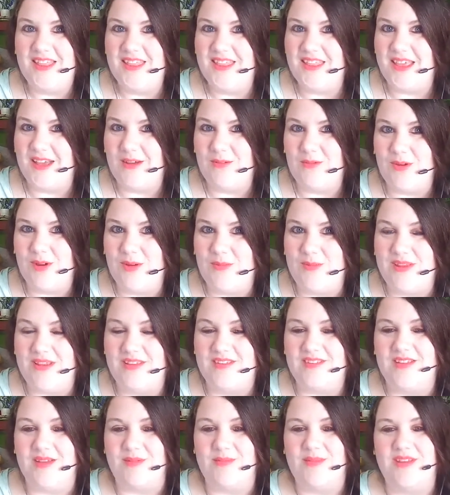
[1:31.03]
That would be
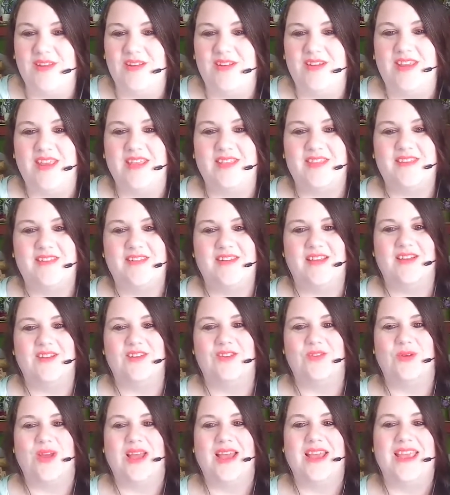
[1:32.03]
something to get the
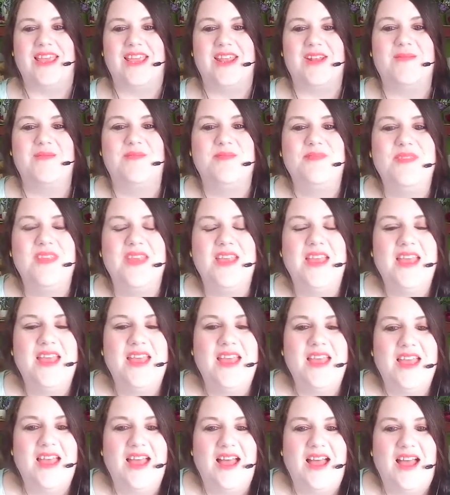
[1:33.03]
tongues wagging.
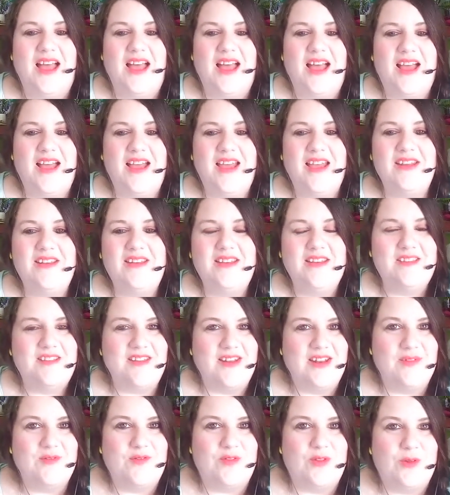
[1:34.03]
And he's
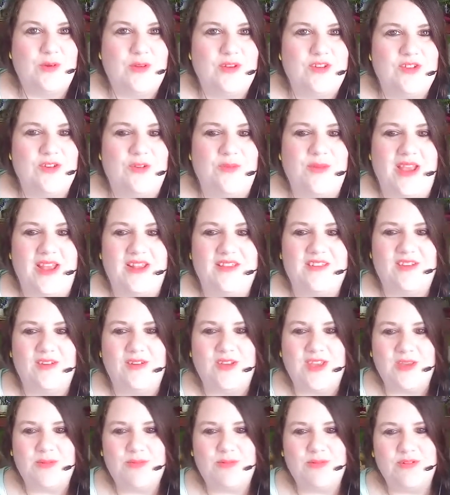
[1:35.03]
an influential man, so
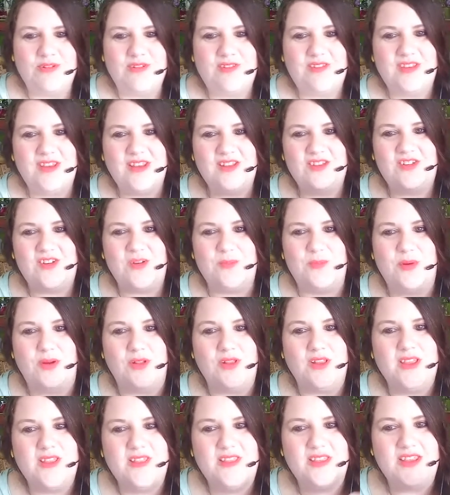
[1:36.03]
he proceeds to
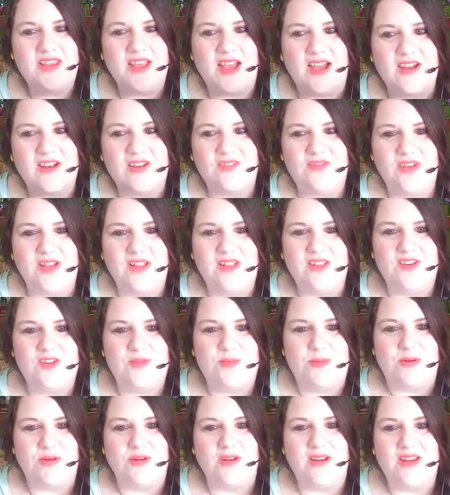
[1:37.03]
bully the young village
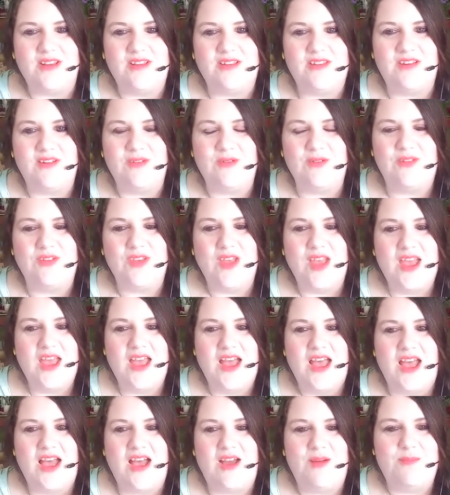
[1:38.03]
priest who's
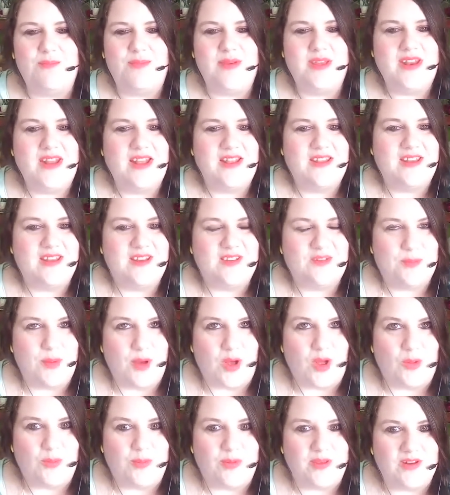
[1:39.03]
been at his
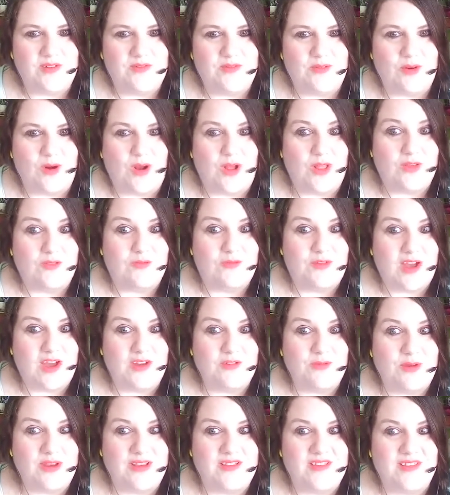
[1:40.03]
pulpit for all of
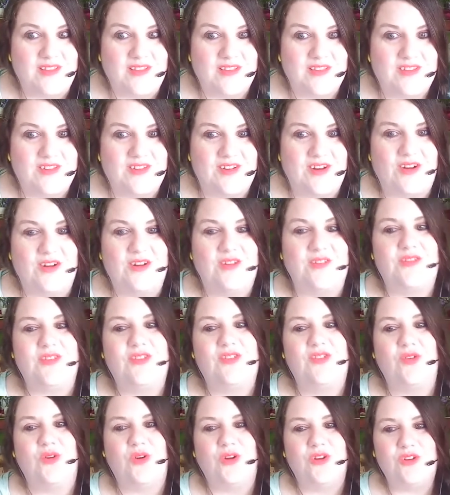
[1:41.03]
5 weeks at the start of the
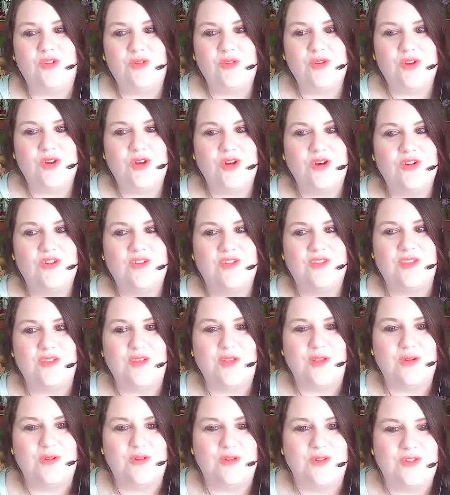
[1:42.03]
story to encourage the
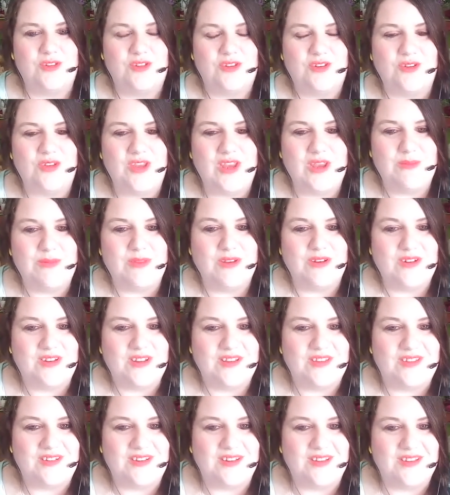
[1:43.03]
locals to keep their
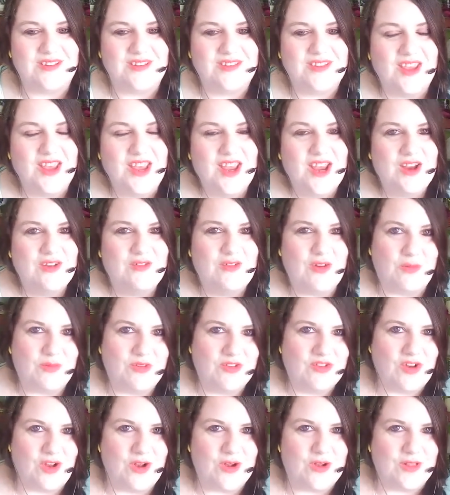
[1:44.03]
distance from the
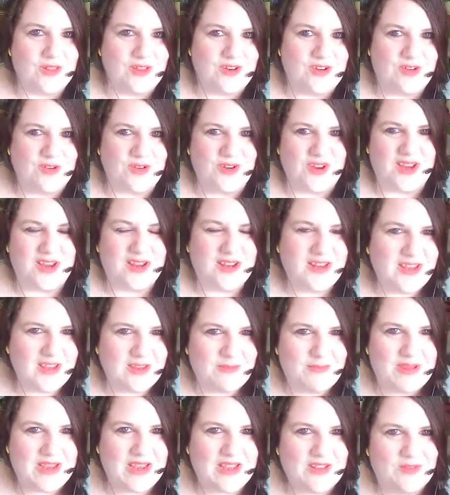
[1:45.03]
chocolate tree, and
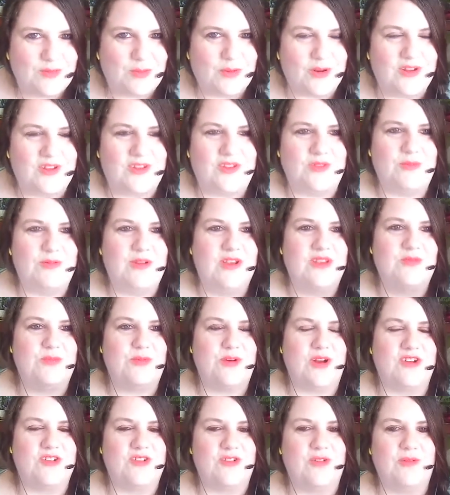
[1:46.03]
he begins putting his
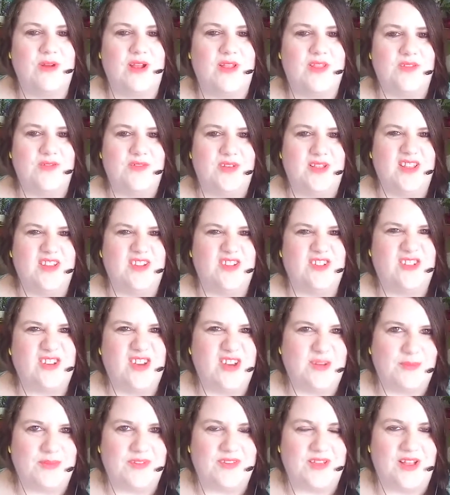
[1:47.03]
pressure around the village
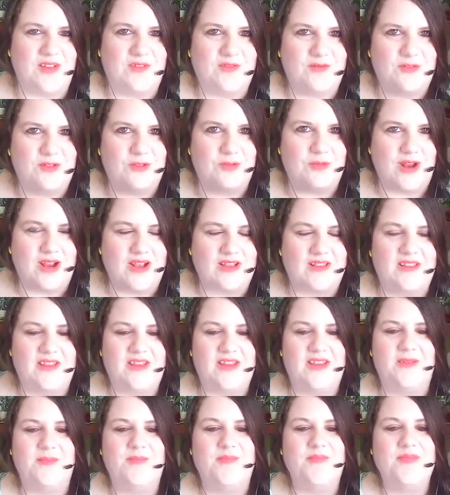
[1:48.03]
himself
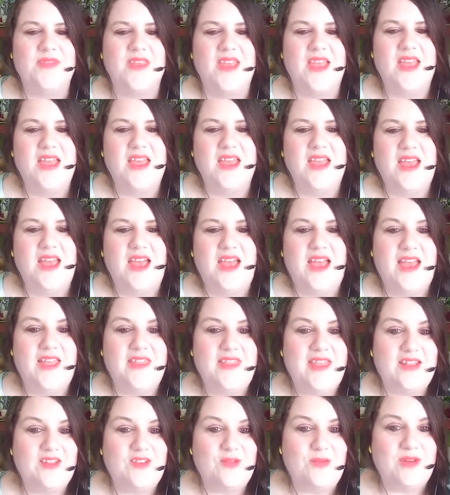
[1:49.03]
directly. And
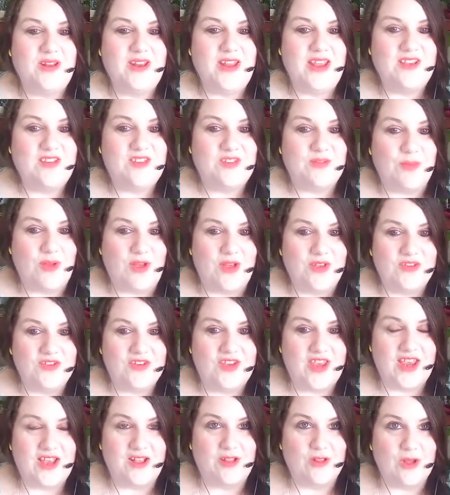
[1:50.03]
that's when a
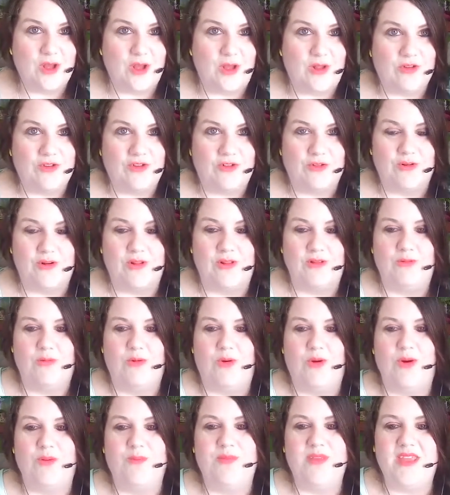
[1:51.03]
small-scale cultural
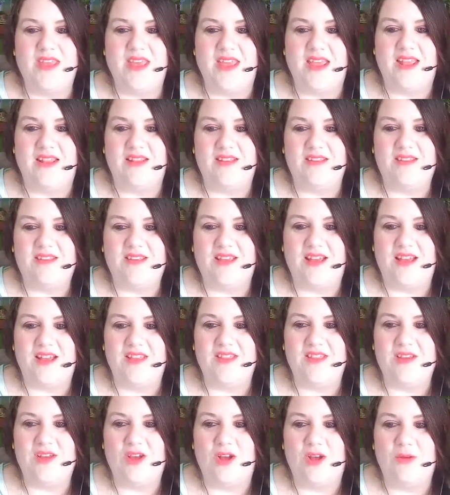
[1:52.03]
war begins.
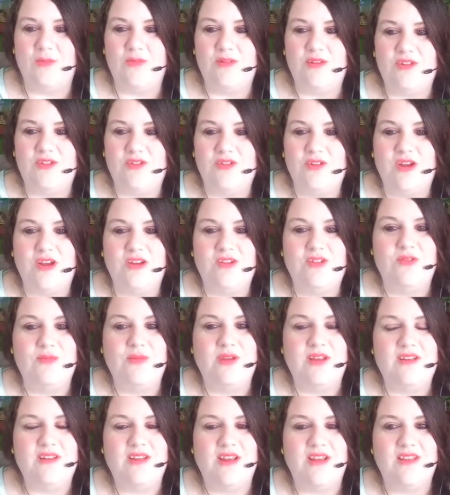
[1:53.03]
The Comte is trying to
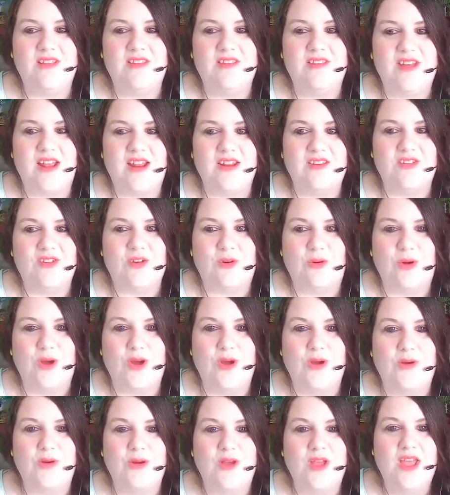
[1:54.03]
maintain the status
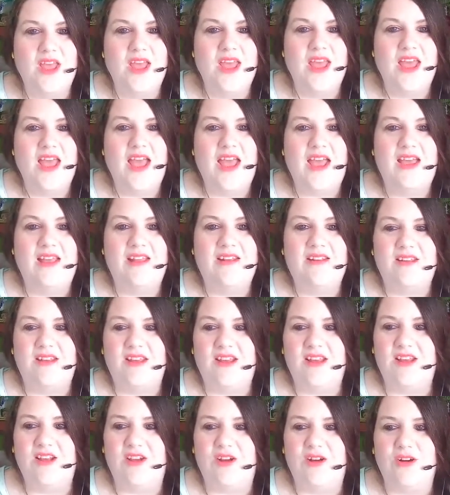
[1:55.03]
quo and
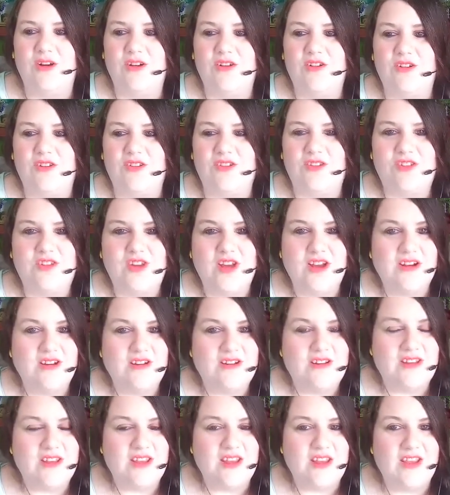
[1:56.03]
encourage
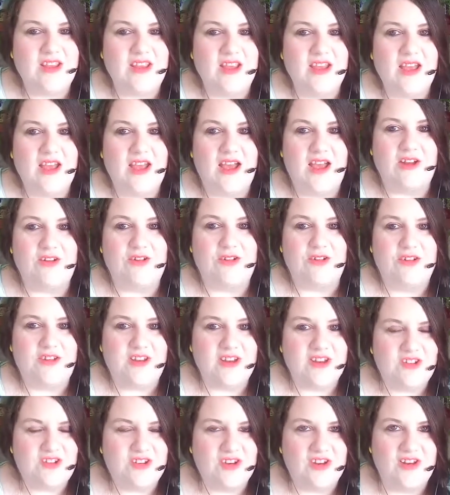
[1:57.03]
austerity,
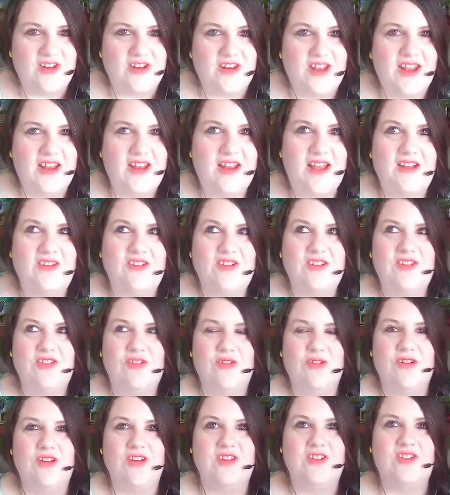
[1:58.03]
tradition, and not just
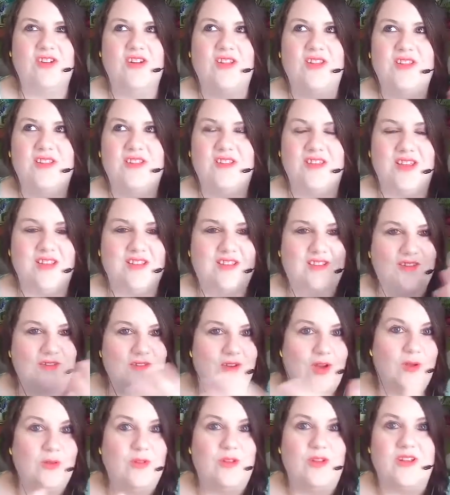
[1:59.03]
tradition in the sense of,
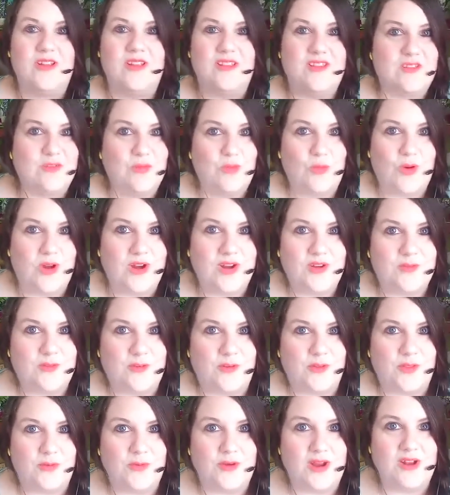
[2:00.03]
oh, look at this
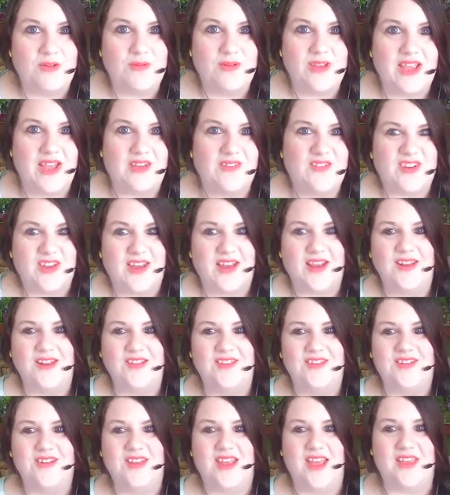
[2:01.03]
wonderful thread we have tying
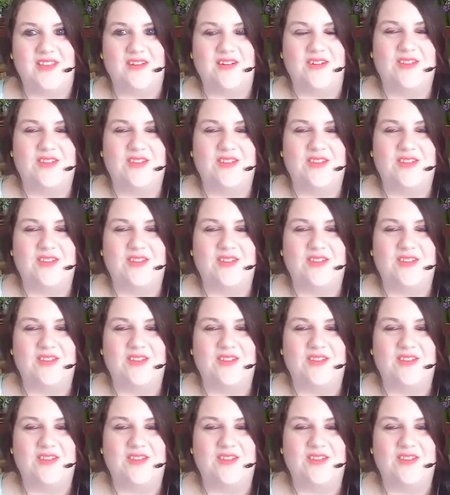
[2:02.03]
us together.